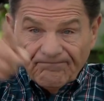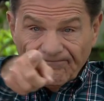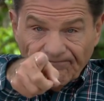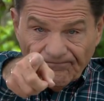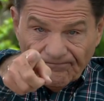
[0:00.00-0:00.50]

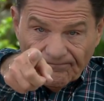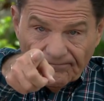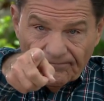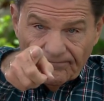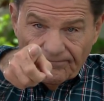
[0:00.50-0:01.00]

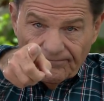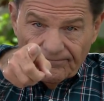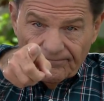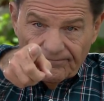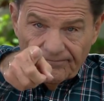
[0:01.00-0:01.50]

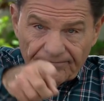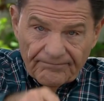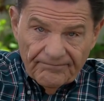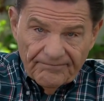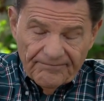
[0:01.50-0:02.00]

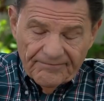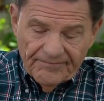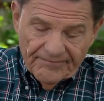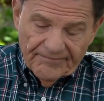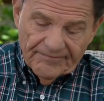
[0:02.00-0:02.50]
Nobody speaks.